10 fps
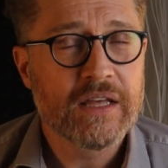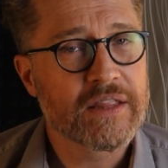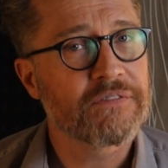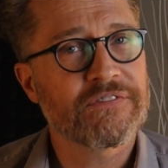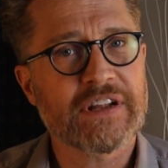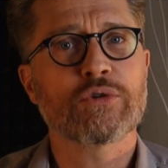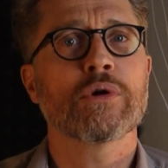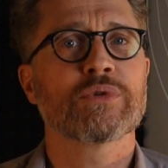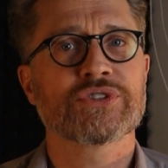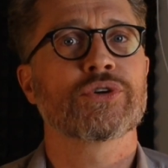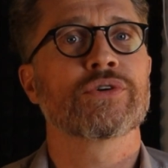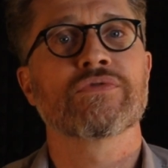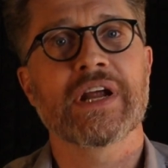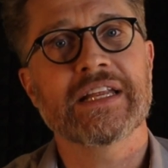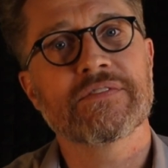The Federal Reserve
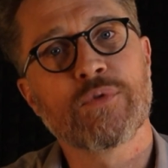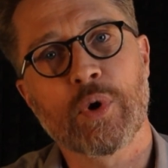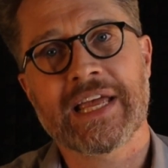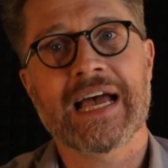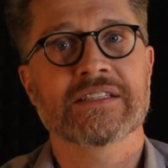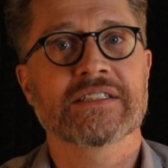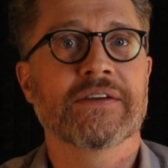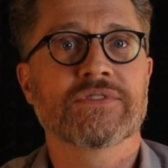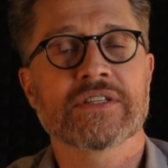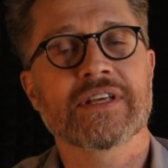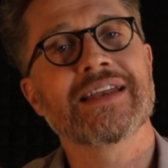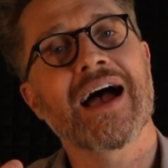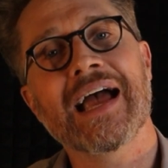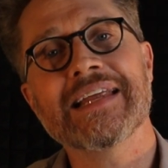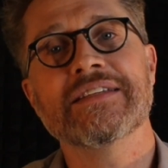rate forecast gives us an
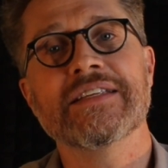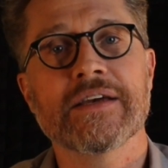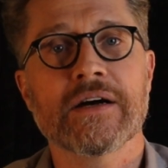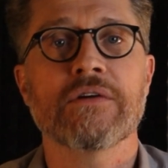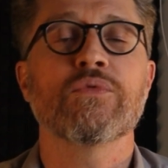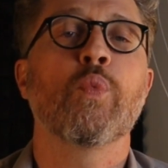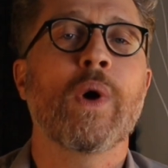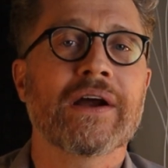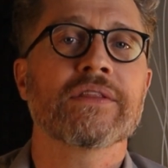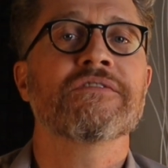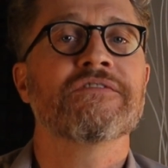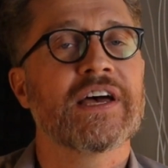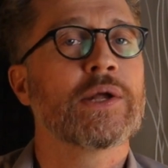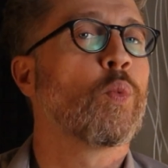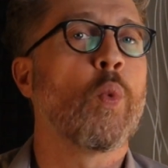idea of where the
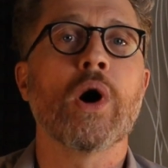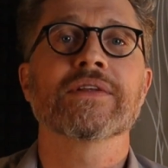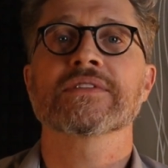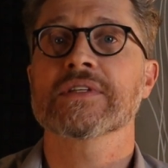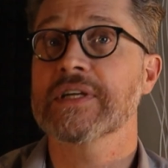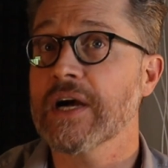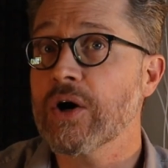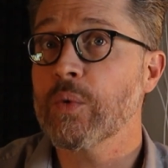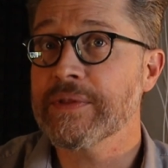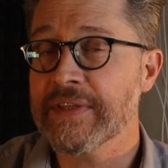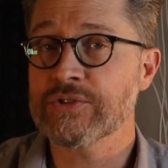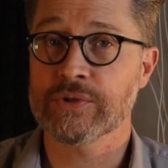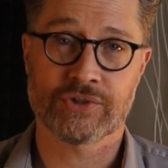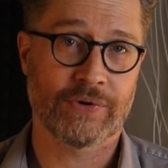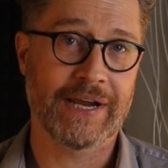Fed wants to go with
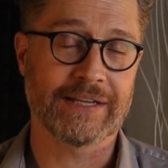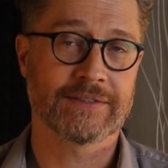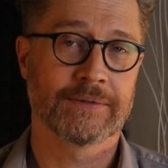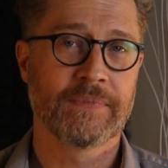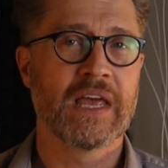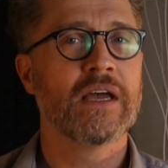interest rates.